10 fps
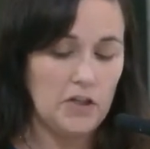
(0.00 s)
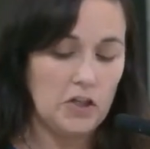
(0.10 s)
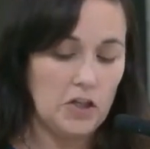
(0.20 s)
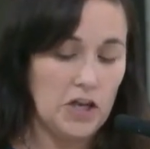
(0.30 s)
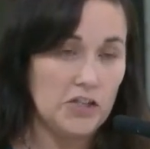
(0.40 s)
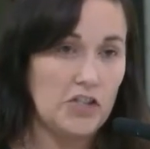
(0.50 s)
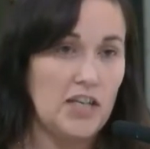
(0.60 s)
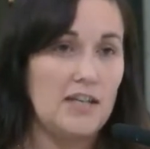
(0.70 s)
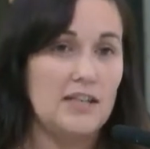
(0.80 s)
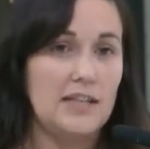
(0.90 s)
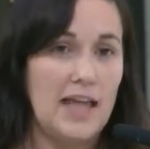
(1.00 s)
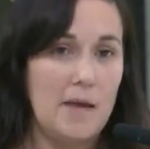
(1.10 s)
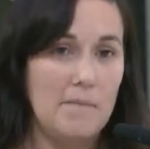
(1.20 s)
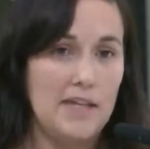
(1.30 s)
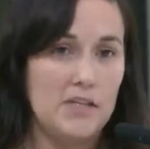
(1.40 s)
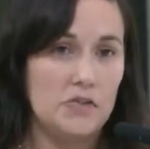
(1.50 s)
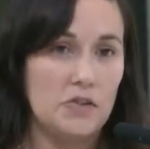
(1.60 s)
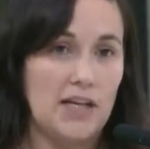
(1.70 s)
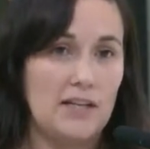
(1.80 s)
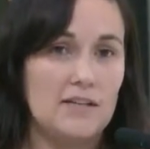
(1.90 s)
clergy, lay
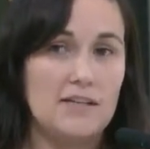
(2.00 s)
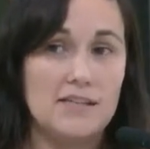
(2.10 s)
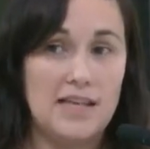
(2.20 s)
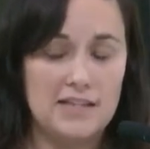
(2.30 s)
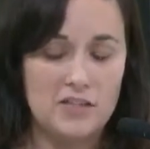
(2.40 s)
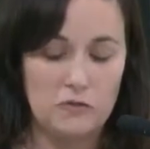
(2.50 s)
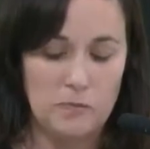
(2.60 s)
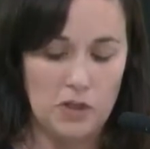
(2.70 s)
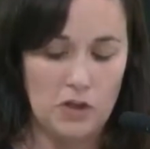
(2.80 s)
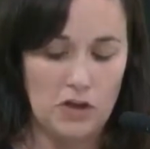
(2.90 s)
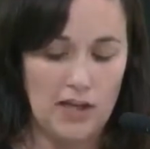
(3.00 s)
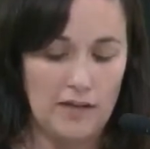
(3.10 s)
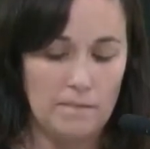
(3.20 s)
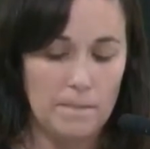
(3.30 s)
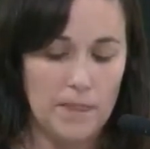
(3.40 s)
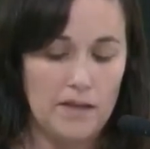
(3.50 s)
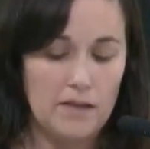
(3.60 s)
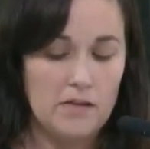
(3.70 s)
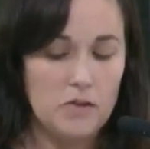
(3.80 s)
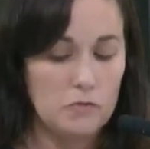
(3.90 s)
ministry, sense of belonging,
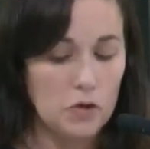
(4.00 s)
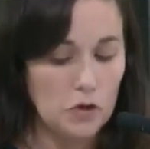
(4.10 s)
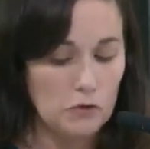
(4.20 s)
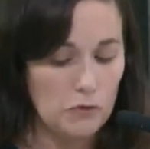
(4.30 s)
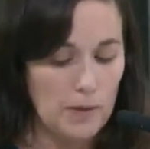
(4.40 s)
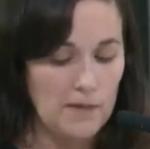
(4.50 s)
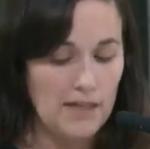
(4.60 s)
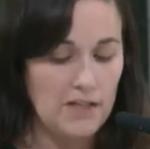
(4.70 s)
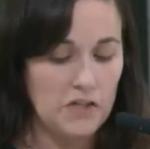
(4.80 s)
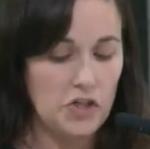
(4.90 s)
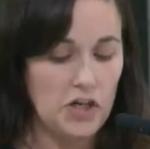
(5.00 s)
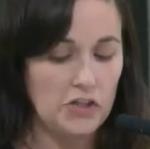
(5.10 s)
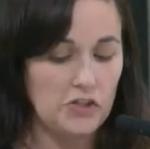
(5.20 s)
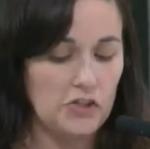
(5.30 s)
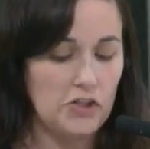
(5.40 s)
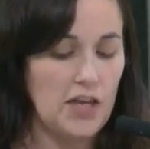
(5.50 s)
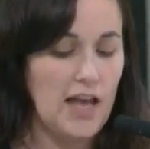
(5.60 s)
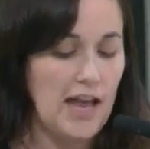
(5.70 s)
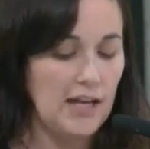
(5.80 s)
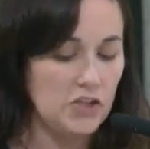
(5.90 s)
the role of women in the church,
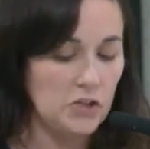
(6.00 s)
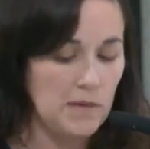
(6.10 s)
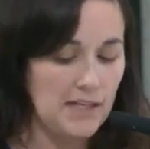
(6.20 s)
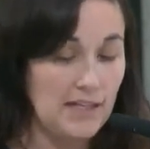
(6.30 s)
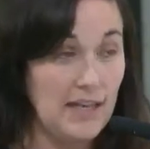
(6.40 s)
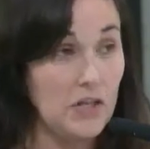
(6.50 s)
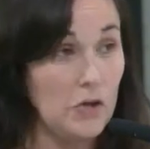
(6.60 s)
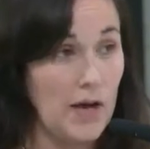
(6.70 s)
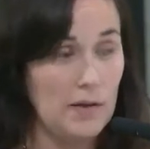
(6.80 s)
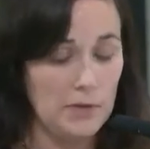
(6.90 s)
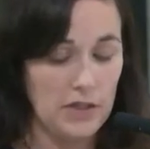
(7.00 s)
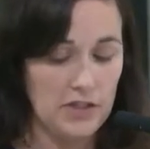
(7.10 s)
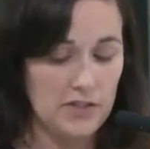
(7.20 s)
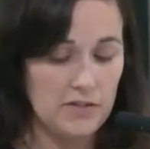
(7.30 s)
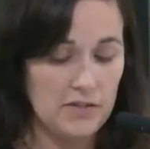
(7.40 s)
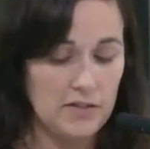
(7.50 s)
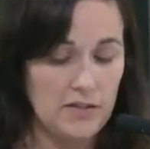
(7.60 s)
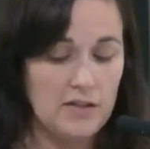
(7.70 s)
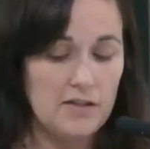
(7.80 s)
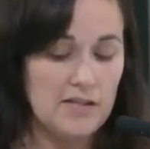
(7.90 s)
LGBTQI+,
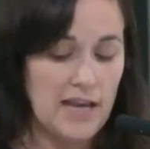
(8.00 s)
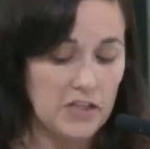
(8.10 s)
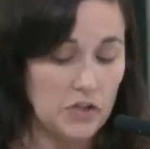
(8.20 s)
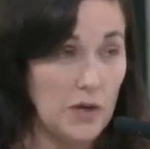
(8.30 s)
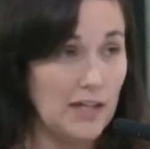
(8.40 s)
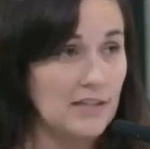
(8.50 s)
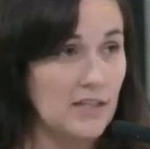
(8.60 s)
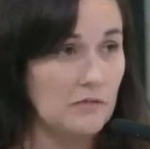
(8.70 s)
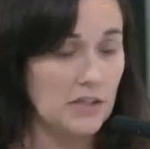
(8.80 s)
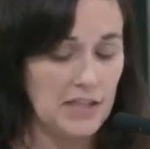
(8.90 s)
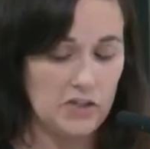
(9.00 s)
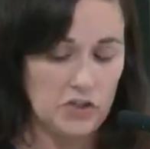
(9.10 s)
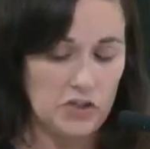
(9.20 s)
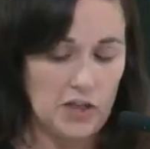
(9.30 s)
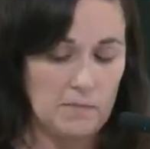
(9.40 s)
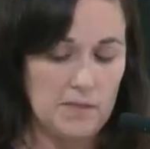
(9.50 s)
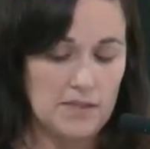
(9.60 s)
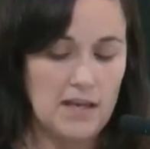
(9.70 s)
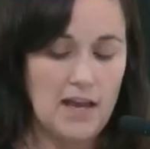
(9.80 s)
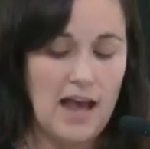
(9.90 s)
sexuality and
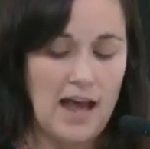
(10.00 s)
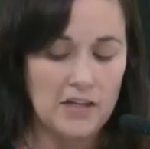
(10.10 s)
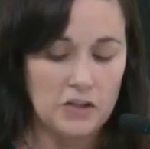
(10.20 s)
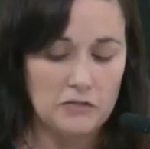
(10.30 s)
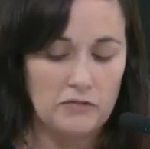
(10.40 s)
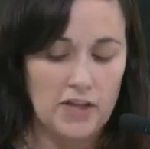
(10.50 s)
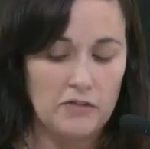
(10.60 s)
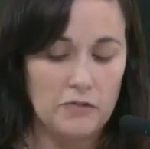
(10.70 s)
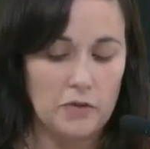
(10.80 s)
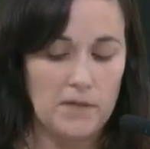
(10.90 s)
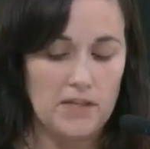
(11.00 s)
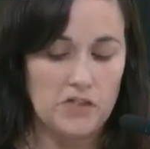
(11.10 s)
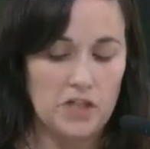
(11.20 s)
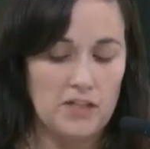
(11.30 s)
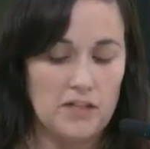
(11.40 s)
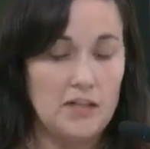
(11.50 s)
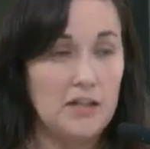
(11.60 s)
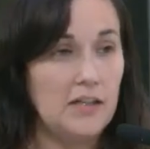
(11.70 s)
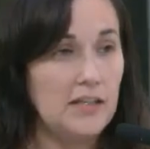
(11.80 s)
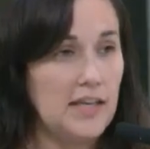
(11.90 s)
relationships, adult faith formation,
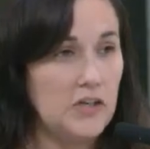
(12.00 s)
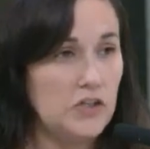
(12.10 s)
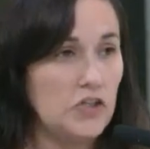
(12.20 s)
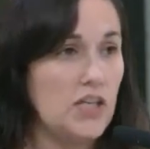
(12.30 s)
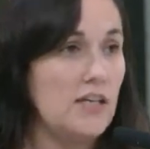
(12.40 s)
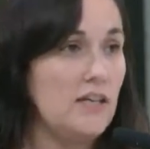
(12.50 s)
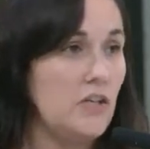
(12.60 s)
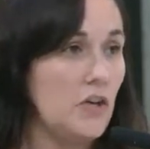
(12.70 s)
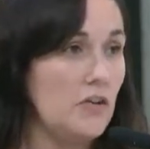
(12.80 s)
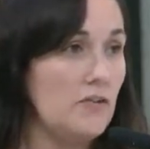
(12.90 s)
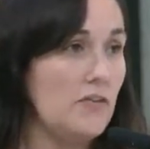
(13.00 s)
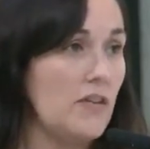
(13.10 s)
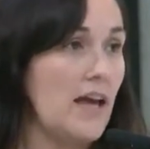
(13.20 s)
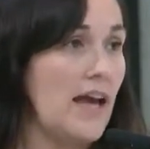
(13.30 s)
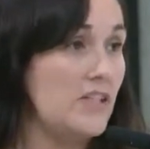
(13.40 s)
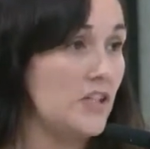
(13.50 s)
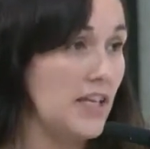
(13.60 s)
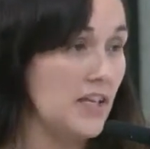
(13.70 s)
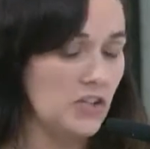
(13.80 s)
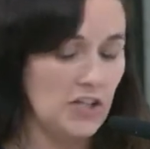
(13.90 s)
liturgy, youth,
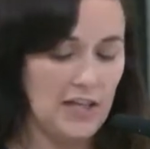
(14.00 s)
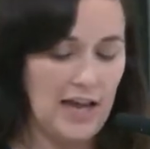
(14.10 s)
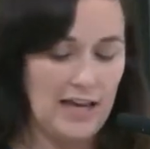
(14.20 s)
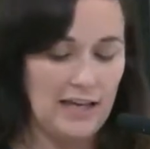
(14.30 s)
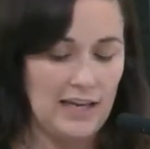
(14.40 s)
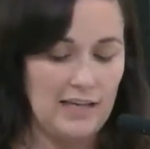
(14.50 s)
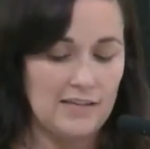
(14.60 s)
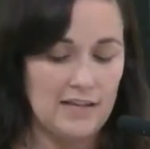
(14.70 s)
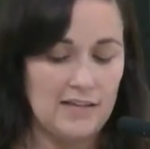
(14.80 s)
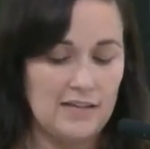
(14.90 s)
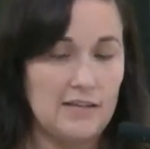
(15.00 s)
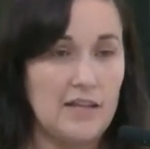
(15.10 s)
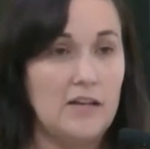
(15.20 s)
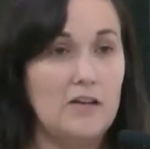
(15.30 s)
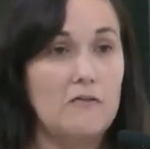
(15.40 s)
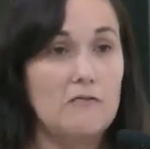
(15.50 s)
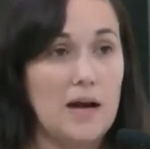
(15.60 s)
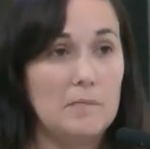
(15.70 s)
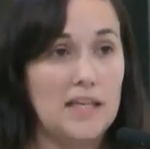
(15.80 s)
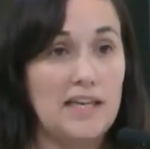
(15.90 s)
education and catechesis,
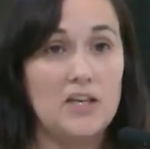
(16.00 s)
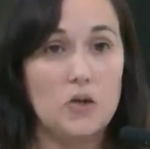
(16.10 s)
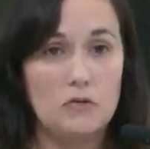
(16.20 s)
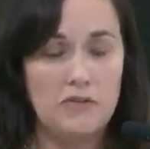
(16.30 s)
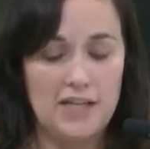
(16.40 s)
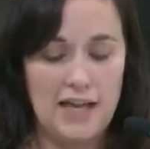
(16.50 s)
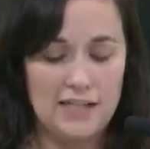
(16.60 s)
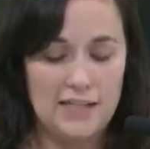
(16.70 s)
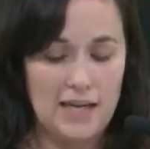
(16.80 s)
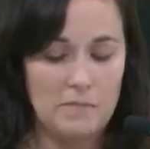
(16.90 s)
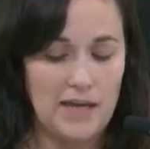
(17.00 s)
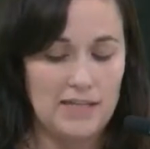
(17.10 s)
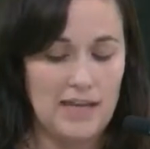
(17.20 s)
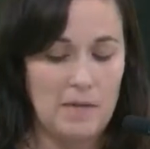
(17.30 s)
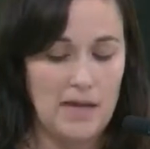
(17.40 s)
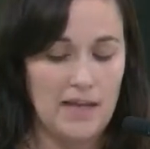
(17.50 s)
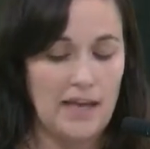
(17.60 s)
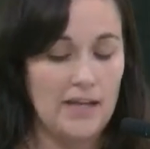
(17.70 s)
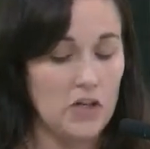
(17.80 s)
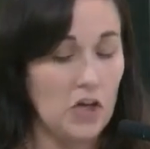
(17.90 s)
family, COVID-19 pandemic,
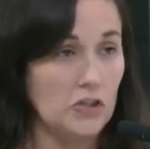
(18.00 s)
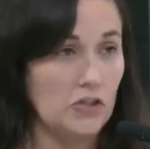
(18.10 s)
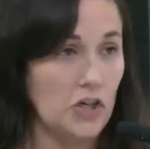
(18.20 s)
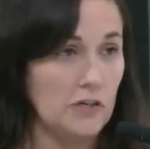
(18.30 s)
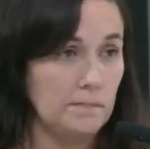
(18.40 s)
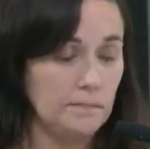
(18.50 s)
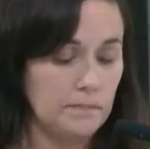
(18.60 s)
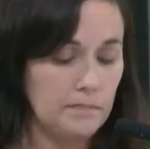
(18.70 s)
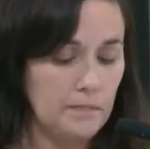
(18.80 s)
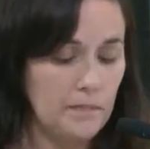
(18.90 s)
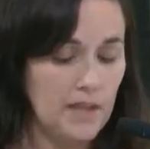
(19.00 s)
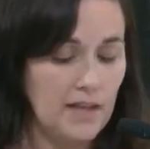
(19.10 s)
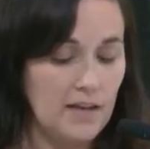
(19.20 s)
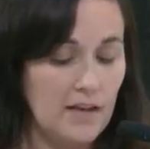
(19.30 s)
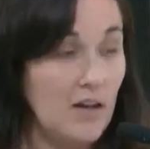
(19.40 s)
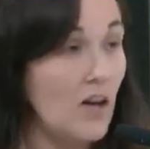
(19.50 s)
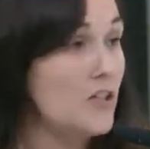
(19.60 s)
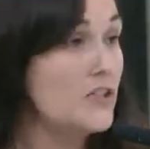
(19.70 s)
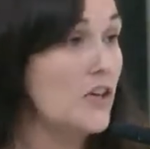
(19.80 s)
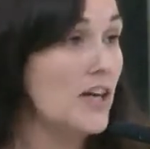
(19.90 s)
and culture.
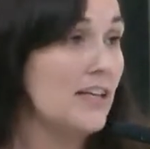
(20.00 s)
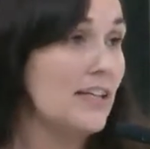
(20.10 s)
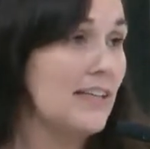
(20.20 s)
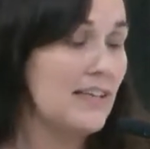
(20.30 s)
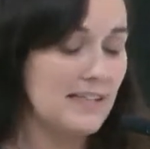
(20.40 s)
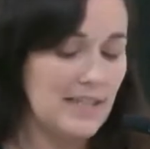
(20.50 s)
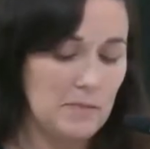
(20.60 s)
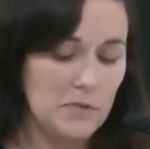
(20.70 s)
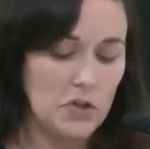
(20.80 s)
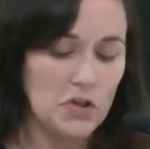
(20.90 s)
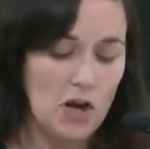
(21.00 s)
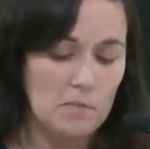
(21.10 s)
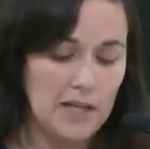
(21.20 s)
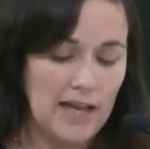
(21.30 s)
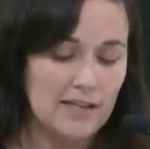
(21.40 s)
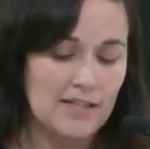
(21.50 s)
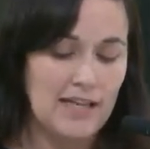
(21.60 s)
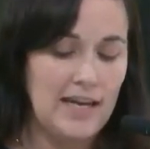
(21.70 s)
Undoubtedly, these themes are complex and